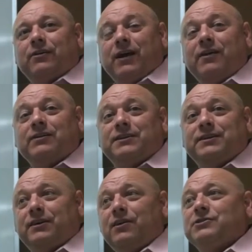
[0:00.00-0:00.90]
that are
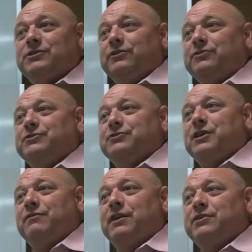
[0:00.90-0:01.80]
heresy that cause you to lose your
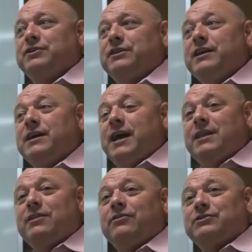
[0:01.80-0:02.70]
salvation.
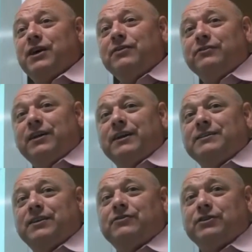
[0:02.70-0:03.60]
And then there's other
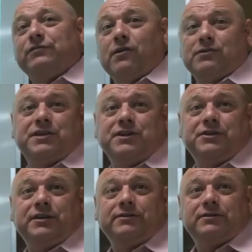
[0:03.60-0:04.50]
things that are just false
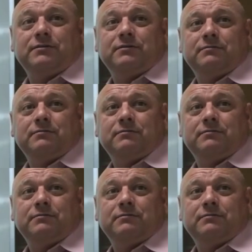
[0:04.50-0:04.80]
teachings.